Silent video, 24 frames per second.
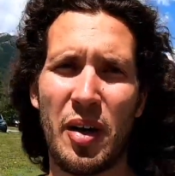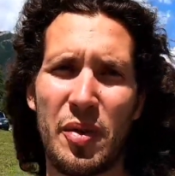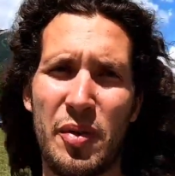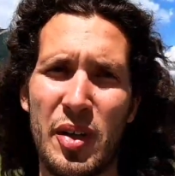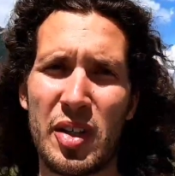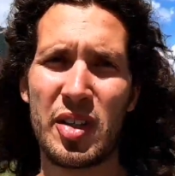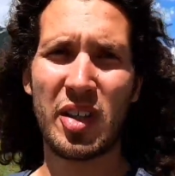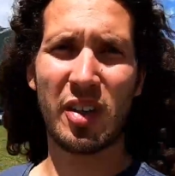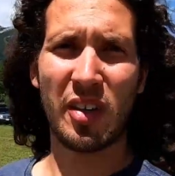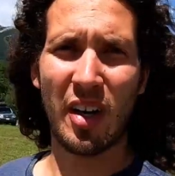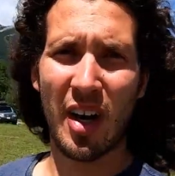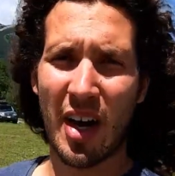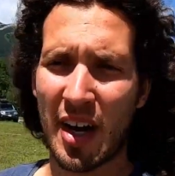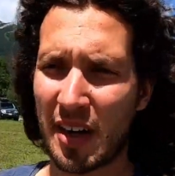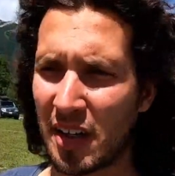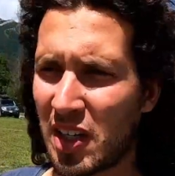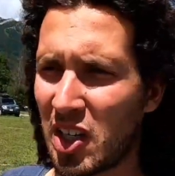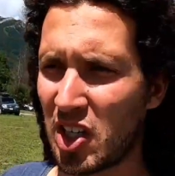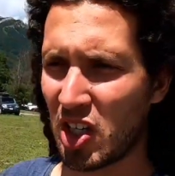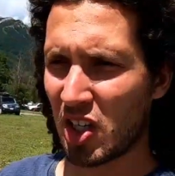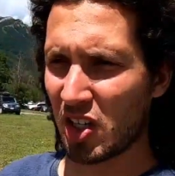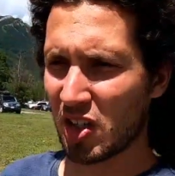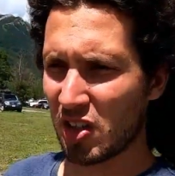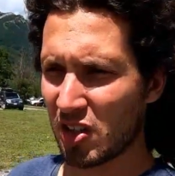Fishing rod,
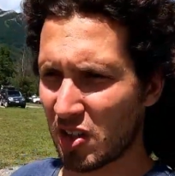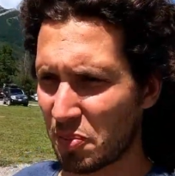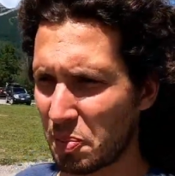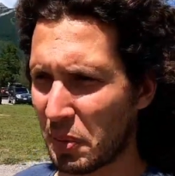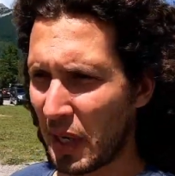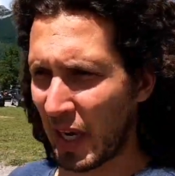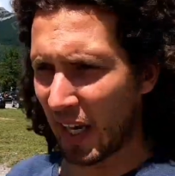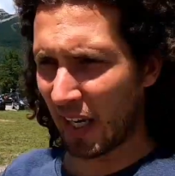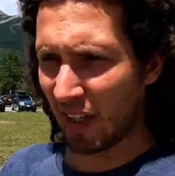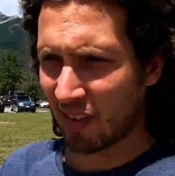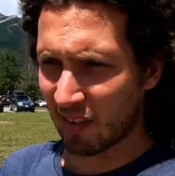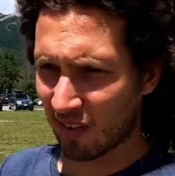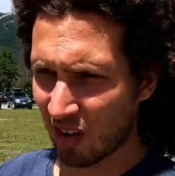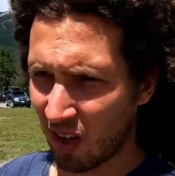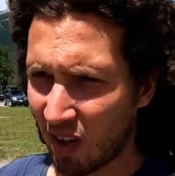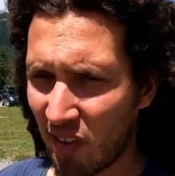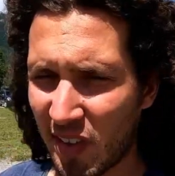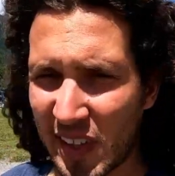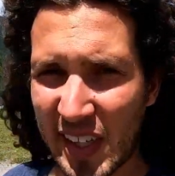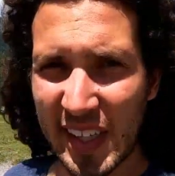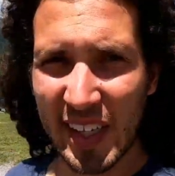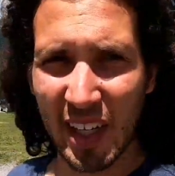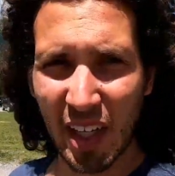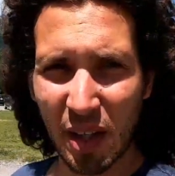canoes, bikes, all
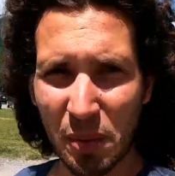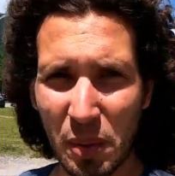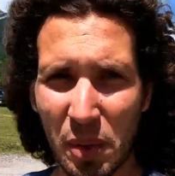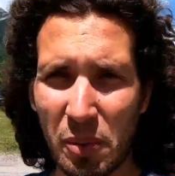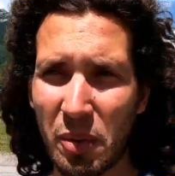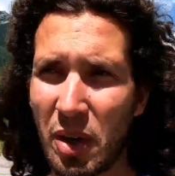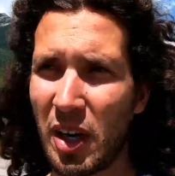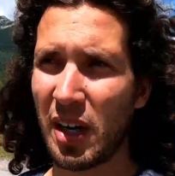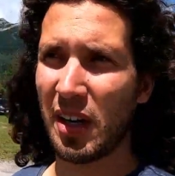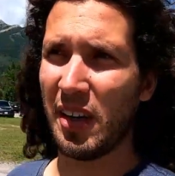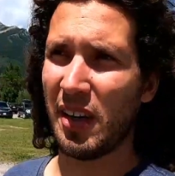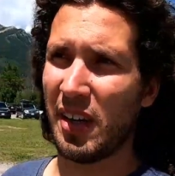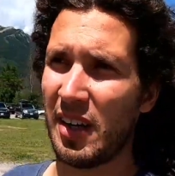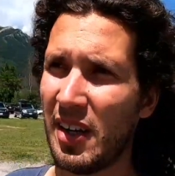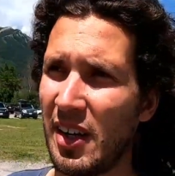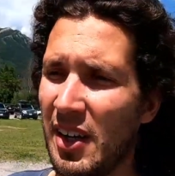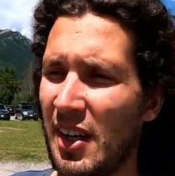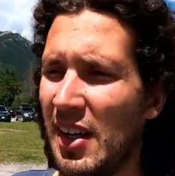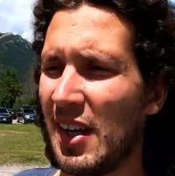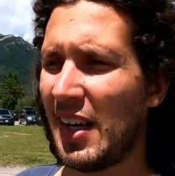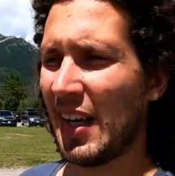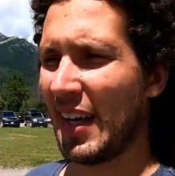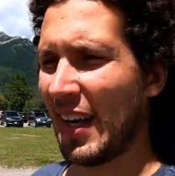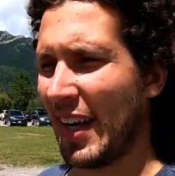the gear we want.
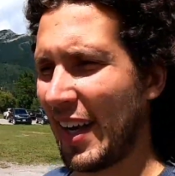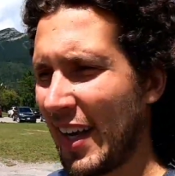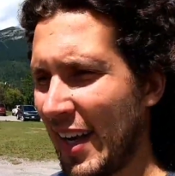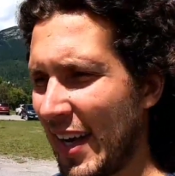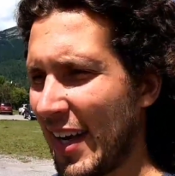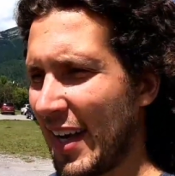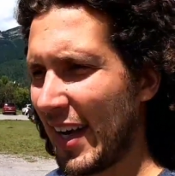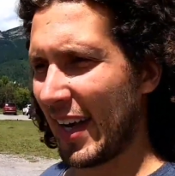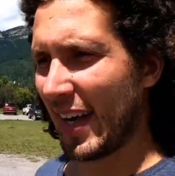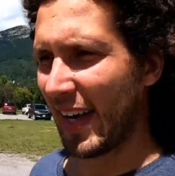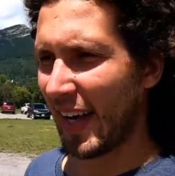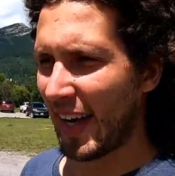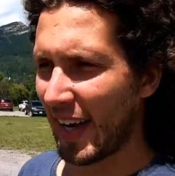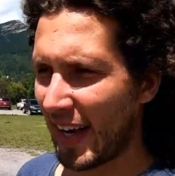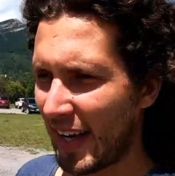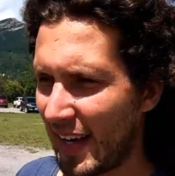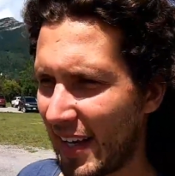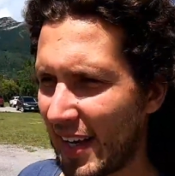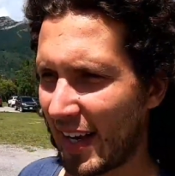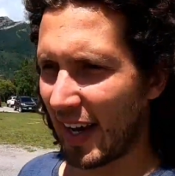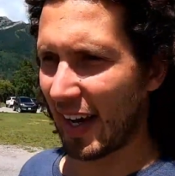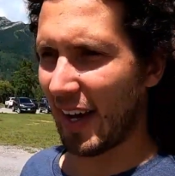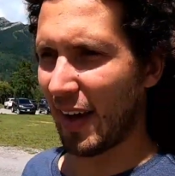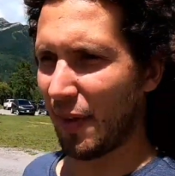
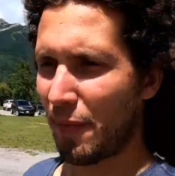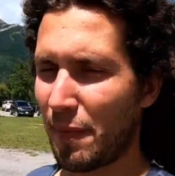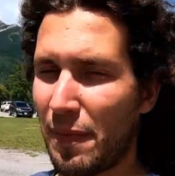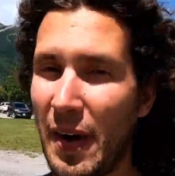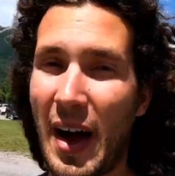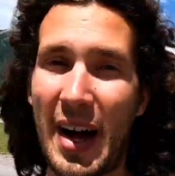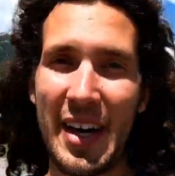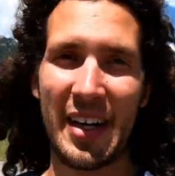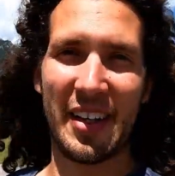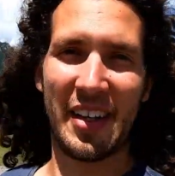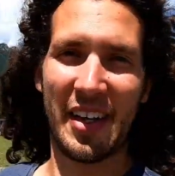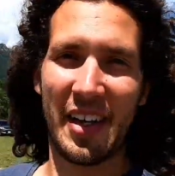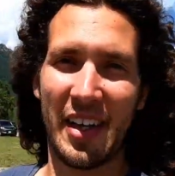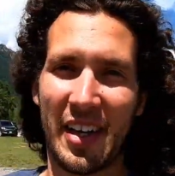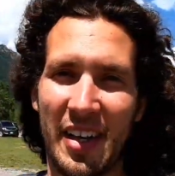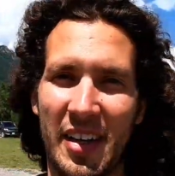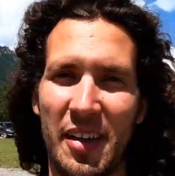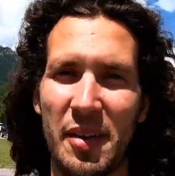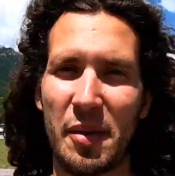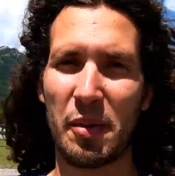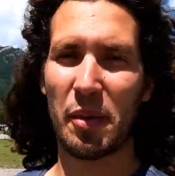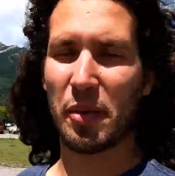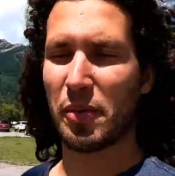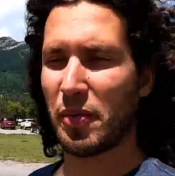And uh, finally,
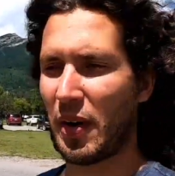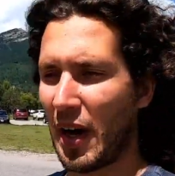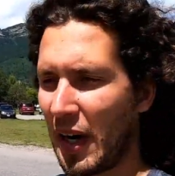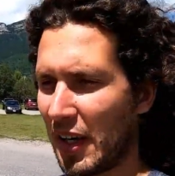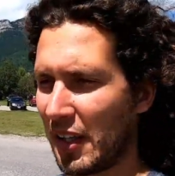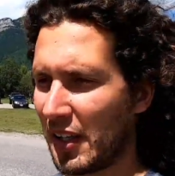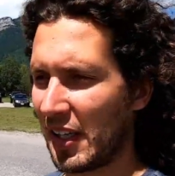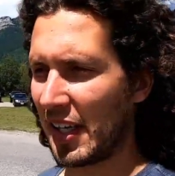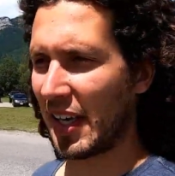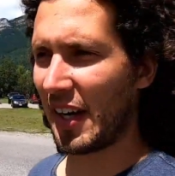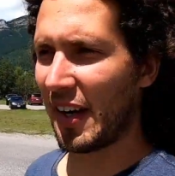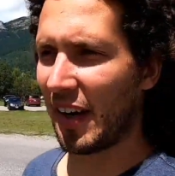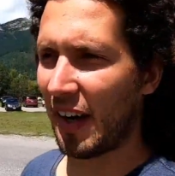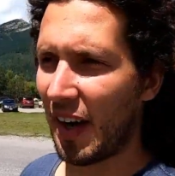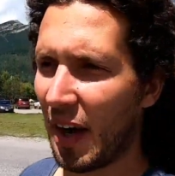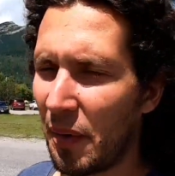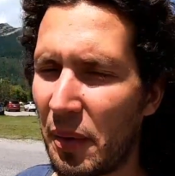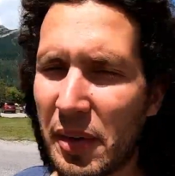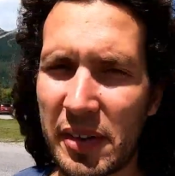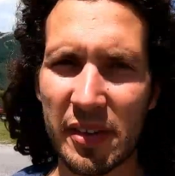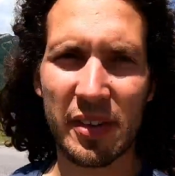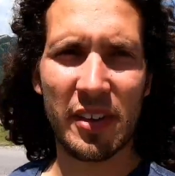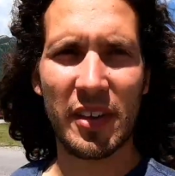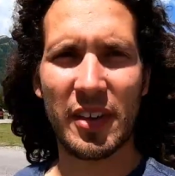we're finally here. I
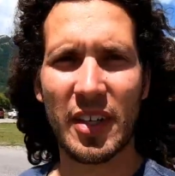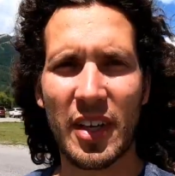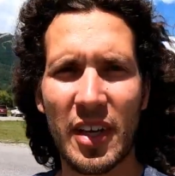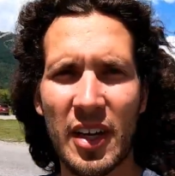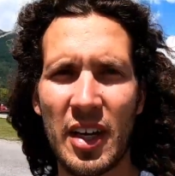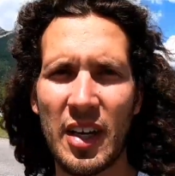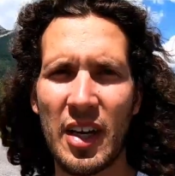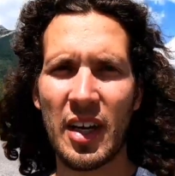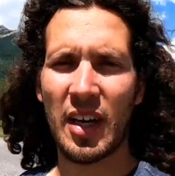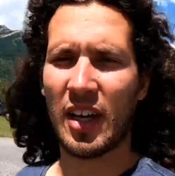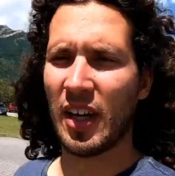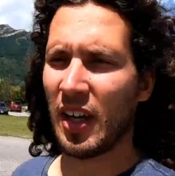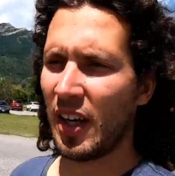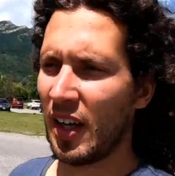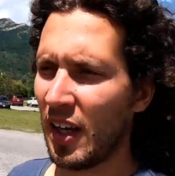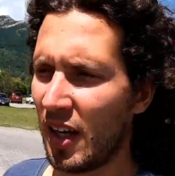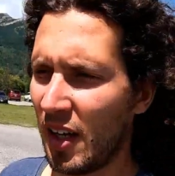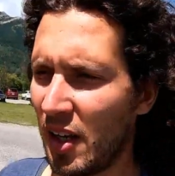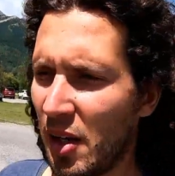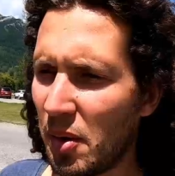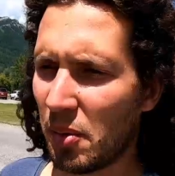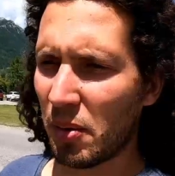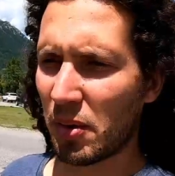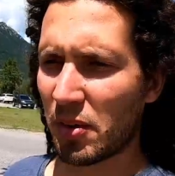wasn't,
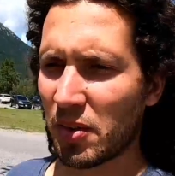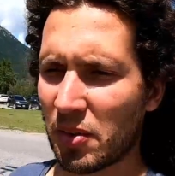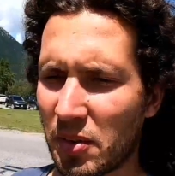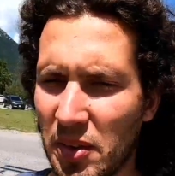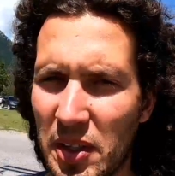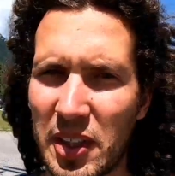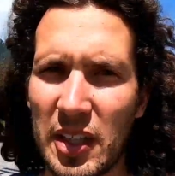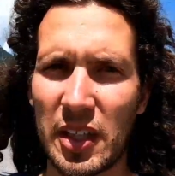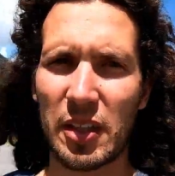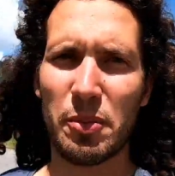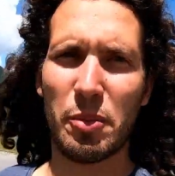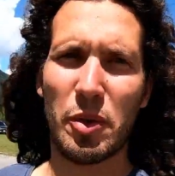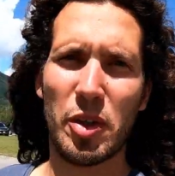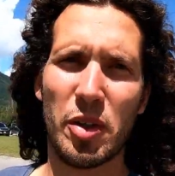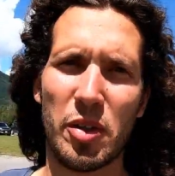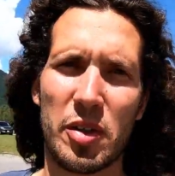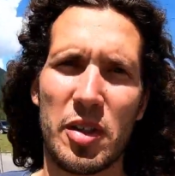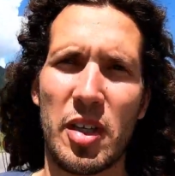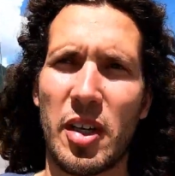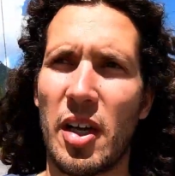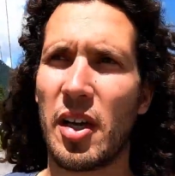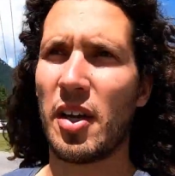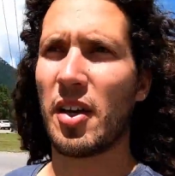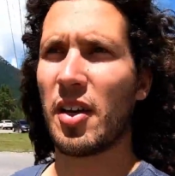wasn't really in the mood
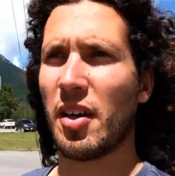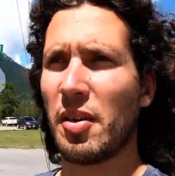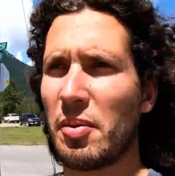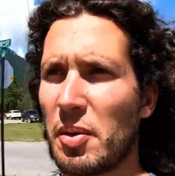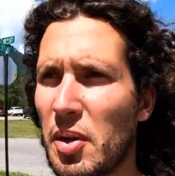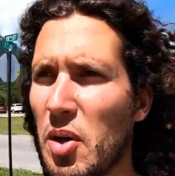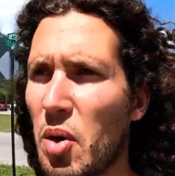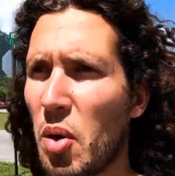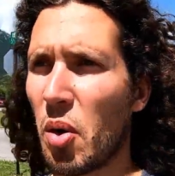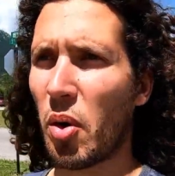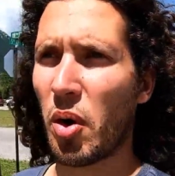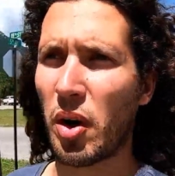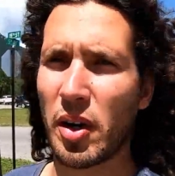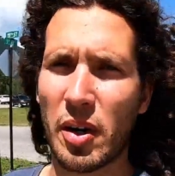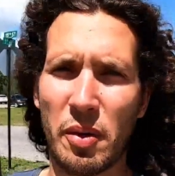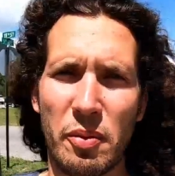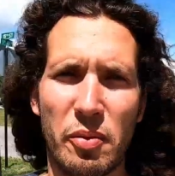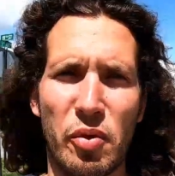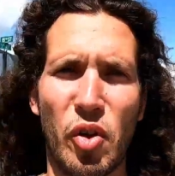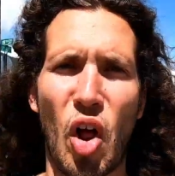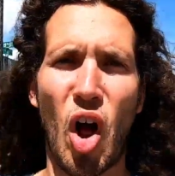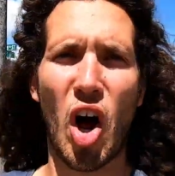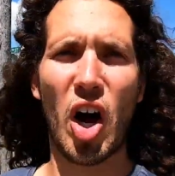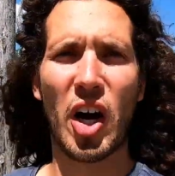to record
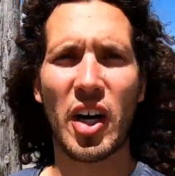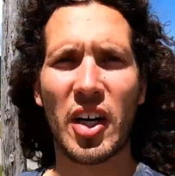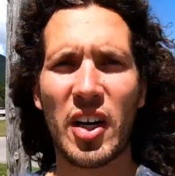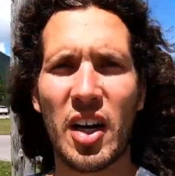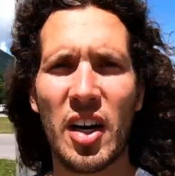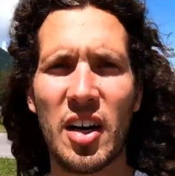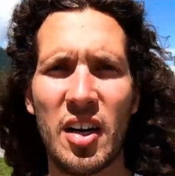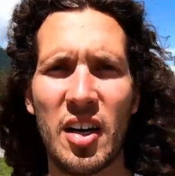and vlog.